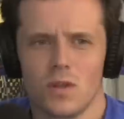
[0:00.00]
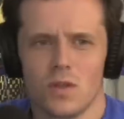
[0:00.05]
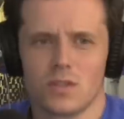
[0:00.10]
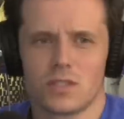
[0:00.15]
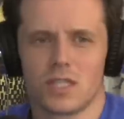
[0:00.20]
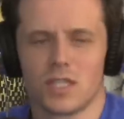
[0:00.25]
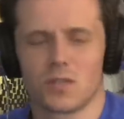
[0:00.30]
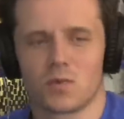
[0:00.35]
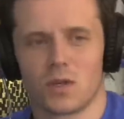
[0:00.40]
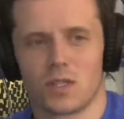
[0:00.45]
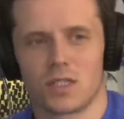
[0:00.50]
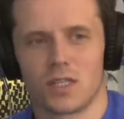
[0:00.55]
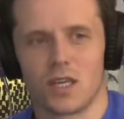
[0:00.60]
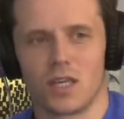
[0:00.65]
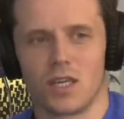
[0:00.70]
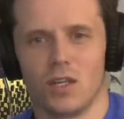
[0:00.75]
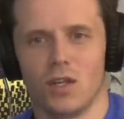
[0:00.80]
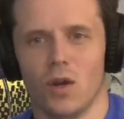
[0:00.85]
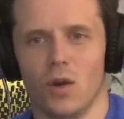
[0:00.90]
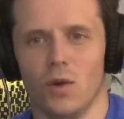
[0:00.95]
of those things where it's
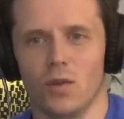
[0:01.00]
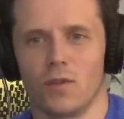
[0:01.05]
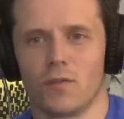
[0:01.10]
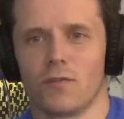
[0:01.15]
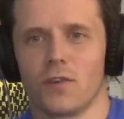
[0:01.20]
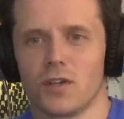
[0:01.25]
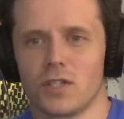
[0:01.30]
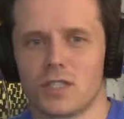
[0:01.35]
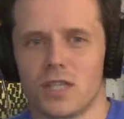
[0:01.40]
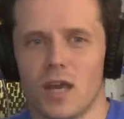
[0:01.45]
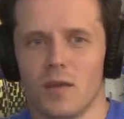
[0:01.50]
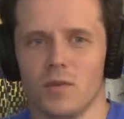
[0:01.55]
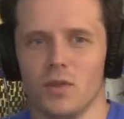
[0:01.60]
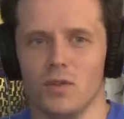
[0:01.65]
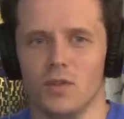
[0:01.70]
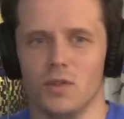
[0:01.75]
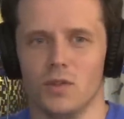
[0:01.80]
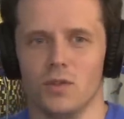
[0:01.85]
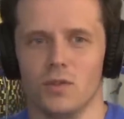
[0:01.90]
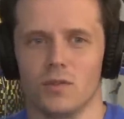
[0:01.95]
like, the first time
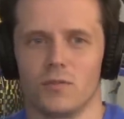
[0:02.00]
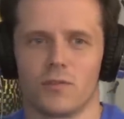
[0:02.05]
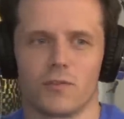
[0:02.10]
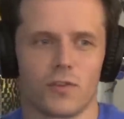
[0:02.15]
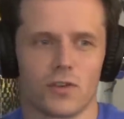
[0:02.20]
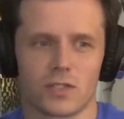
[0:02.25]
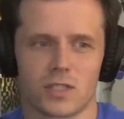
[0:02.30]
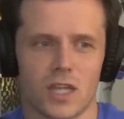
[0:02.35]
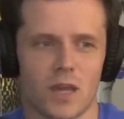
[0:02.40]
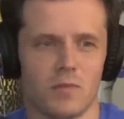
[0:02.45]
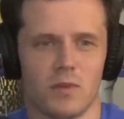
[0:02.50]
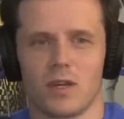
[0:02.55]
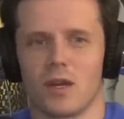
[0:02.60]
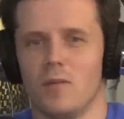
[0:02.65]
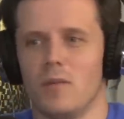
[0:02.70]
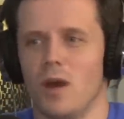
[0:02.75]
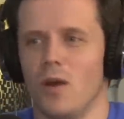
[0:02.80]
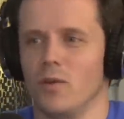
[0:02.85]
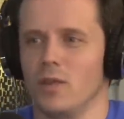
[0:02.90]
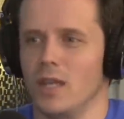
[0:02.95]
you
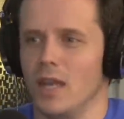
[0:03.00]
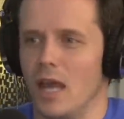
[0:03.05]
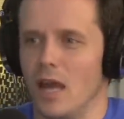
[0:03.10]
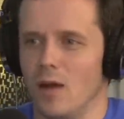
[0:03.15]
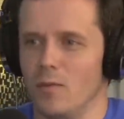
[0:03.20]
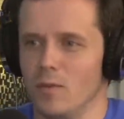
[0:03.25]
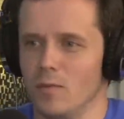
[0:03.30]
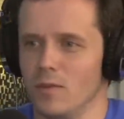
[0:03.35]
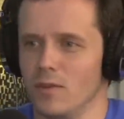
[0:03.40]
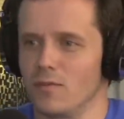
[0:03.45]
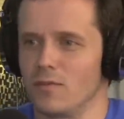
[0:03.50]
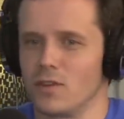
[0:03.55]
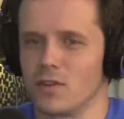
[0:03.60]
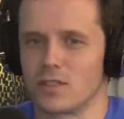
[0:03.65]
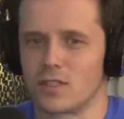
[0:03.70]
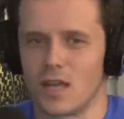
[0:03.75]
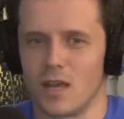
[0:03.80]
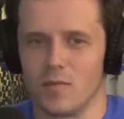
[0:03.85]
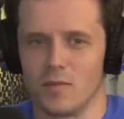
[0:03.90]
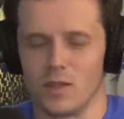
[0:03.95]
come out with an album, the
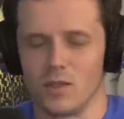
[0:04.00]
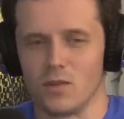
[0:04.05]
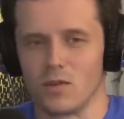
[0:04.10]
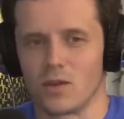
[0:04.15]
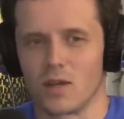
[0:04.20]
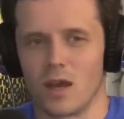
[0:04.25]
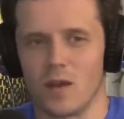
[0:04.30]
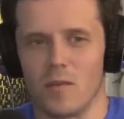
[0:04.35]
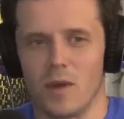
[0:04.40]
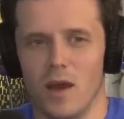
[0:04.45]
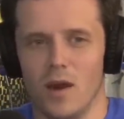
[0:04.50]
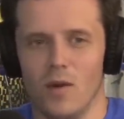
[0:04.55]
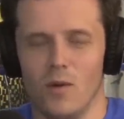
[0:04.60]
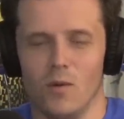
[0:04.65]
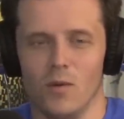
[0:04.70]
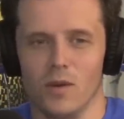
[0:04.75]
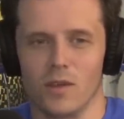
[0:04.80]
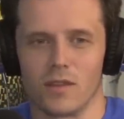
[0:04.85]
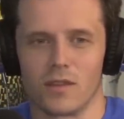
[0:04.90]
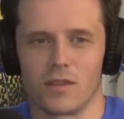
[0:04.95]
first time that you come out
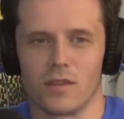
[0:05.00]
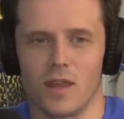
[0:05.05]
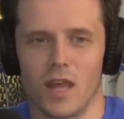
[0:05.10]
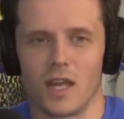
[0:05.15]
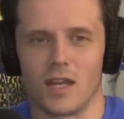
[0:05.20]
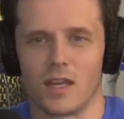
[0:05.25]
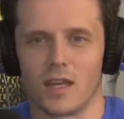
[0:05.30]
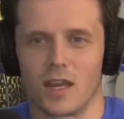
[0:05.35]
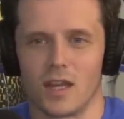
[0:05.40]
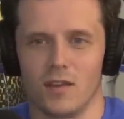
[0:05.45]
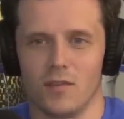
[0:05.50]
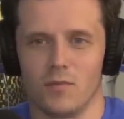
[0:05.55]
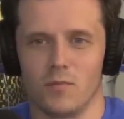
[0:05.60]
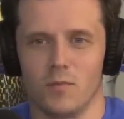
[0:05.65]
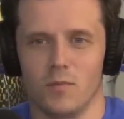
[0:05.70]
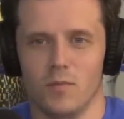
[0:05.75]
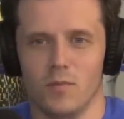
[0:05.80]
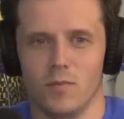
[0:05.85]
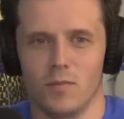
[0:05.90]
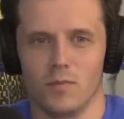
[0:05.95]
with any kind of
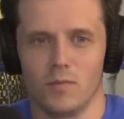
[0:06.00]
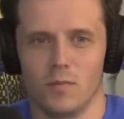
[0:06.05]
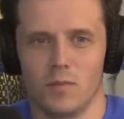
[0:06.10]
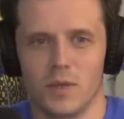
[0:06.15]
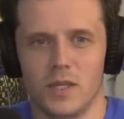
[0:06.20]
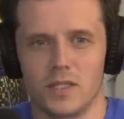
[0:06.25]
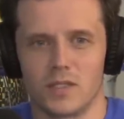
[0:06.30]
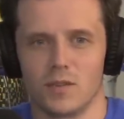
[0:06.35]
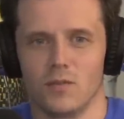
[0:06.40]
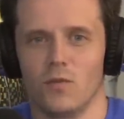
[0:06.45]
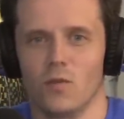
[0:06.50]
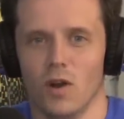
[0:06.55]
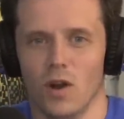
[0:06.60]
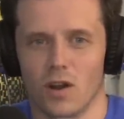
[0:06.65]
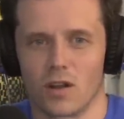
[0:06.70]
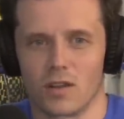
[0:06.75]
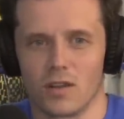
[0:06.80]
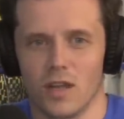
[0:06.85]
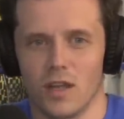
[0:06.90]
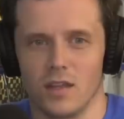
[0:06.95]
piece of
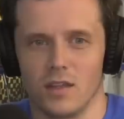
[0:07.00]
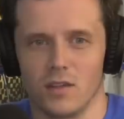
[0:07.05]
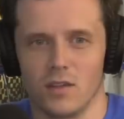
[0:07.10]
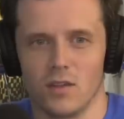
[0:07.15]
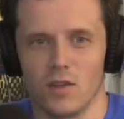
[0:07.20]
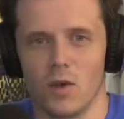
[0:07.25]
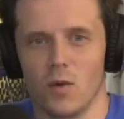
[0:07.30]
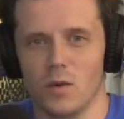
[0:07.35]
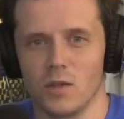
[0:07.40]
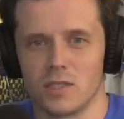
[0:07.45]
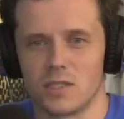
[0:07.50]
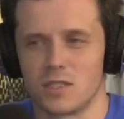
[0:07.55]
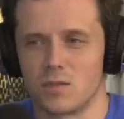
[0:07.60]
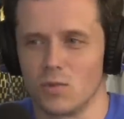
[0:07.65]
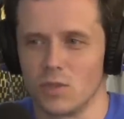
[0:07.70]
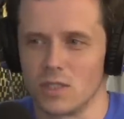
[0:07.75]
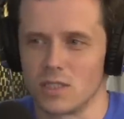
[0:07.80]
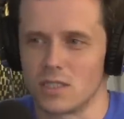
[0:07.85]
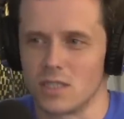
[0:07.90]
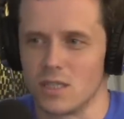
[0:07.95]
work that no one's
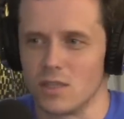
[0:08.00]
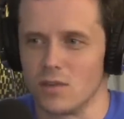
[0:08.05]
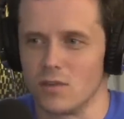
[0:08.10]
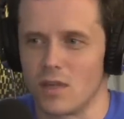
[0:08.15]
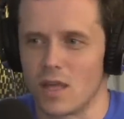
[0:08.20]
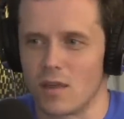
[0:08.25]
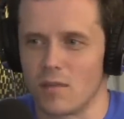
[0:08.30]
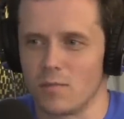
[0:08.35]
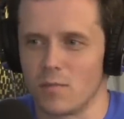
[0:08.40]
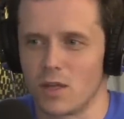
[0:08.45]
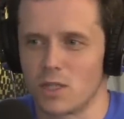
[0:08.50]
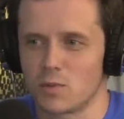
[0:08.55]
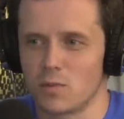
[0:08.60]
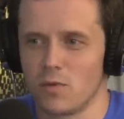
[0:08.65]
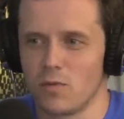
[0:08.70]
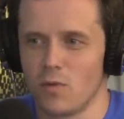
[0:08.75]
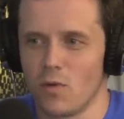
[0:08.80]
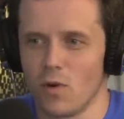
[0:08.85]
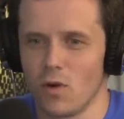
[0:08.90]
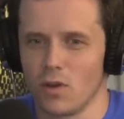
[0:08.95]
really seen you that much
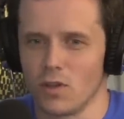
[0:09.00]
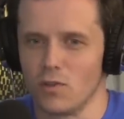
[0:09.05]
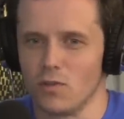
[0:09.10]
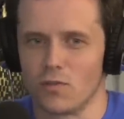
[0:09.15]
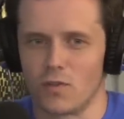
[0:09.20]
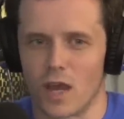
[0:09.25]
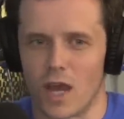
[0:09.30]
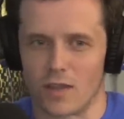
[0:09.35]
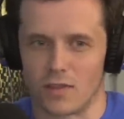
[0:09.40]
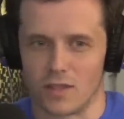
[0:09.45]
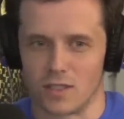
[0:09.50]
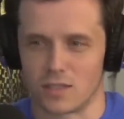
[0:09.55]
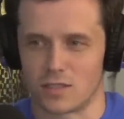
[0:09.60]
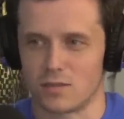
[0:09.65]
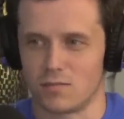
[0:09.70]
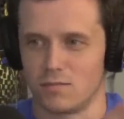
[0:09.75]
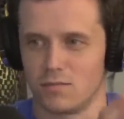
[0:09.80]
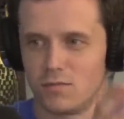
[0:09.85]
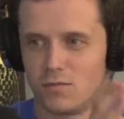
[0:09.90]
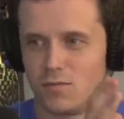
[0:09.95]
before, you've got
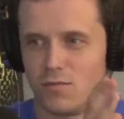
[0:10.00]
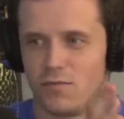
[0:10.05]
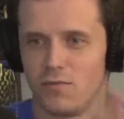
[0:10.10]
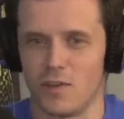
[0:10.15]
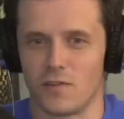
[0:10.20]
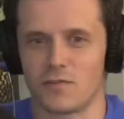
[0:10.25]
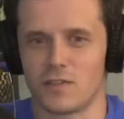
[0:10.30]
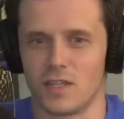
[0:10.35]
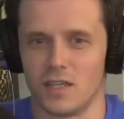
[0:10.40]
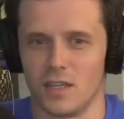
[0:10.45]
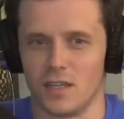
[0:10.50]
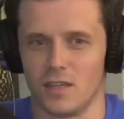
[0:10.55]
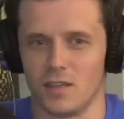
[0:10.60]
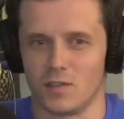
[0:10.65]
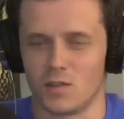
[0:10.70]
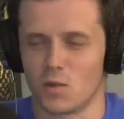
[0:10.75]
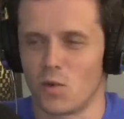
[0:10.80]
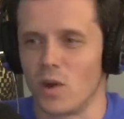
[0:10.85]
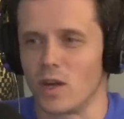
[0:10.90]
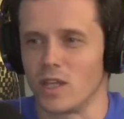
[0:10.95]
this
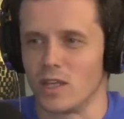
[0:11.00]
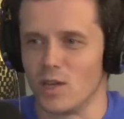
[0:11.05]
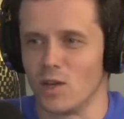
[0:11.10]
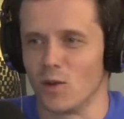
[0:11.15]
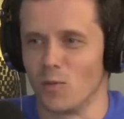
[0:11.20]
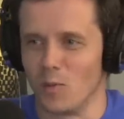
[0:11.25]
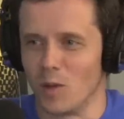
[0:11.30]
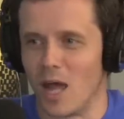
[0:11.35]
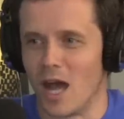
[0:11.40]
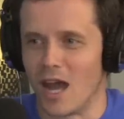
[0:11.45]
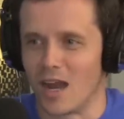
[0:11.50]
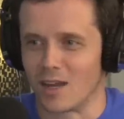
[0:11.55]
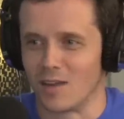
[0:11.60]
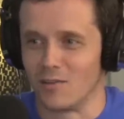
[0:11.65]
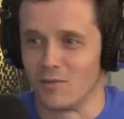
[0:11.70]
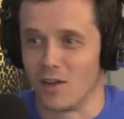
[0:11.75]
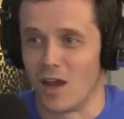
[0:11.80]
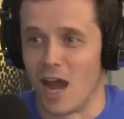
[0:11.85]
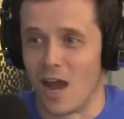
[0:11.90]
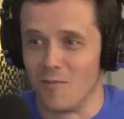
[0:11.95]
15, 20 year block
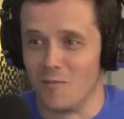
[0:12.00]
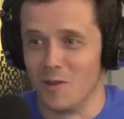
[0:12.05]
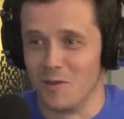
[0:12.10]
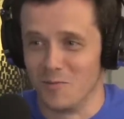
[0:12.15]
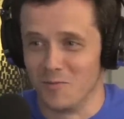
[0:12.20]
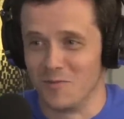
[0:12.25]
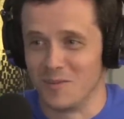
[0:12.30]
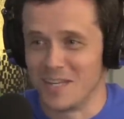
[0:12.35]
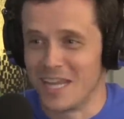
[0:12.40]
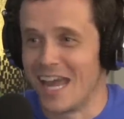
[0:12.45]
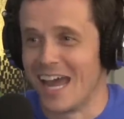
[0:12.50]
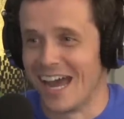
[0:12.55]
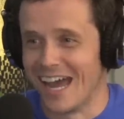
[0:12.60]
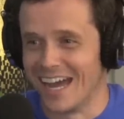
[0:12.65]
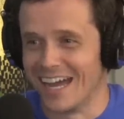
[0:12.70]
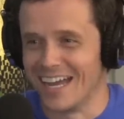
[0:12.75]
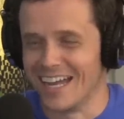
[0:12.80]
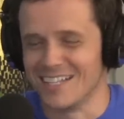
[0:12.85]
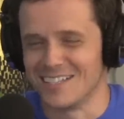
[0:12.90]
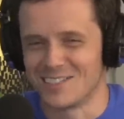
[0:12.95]
of so
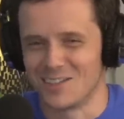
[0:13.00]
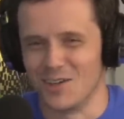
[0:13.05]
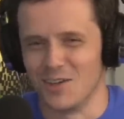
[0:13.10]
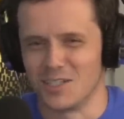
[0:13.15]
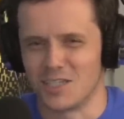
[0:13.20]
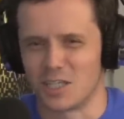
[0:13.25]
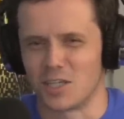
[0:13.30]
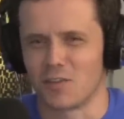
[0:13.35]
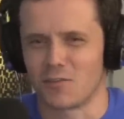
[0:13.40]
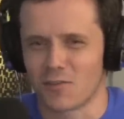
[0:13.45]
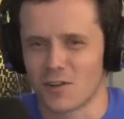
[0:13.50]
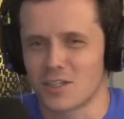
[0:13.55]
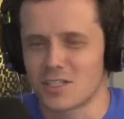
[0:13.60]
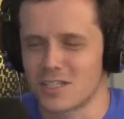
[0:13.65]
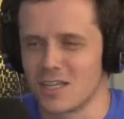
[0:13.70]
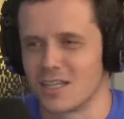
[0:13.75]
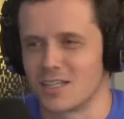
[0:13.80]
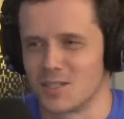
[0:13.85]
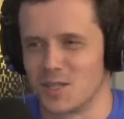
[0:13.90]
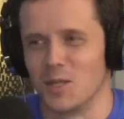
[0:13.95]
it's like your
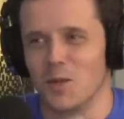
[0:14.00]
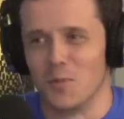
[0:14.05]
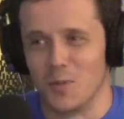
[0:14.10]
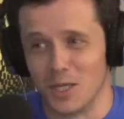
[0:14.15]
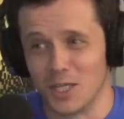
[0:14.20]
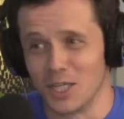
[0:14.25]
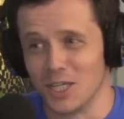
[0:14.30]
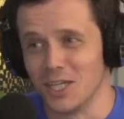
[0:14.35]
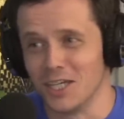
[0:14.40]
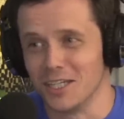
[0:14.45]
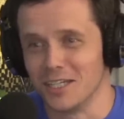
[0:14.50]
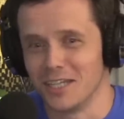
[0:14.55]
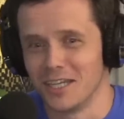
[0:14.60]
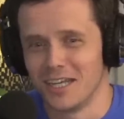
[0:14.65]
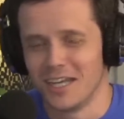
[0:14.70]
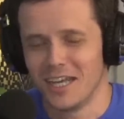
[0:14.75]
first thing's going to be good.